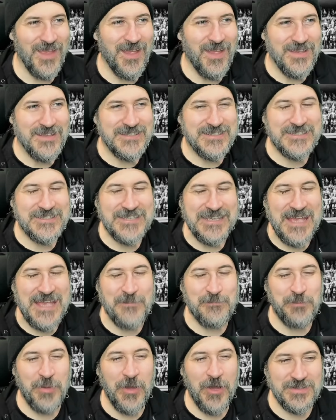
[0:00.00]

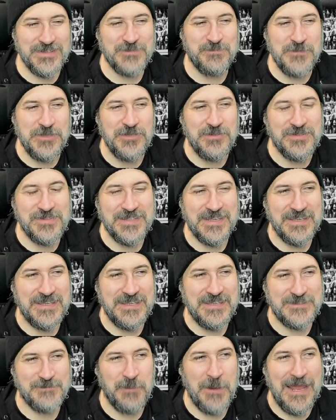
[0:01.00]
CM Punk's music
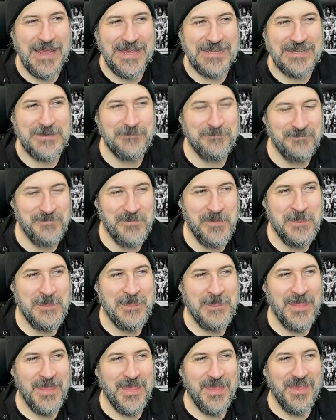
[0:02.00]
is playing.
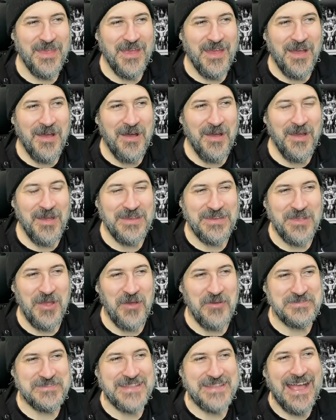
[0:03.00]
He
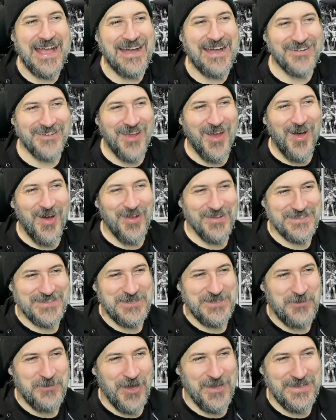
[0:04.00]
goes down
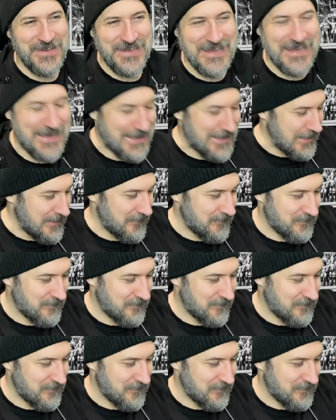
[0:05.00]
onto one knee.